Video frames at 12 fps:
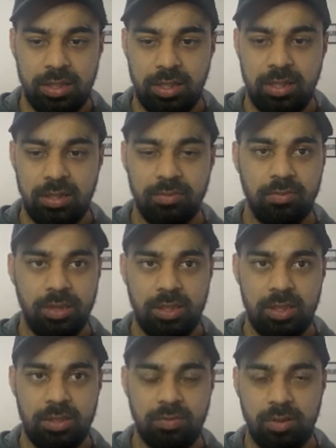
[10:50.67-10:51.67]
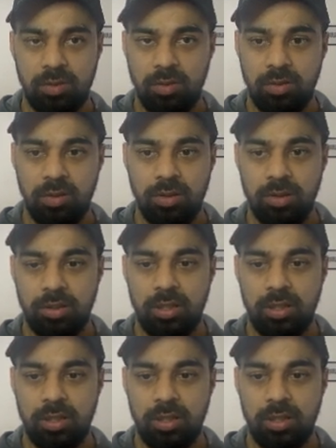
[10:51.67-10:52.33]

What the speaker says: clear for this one, or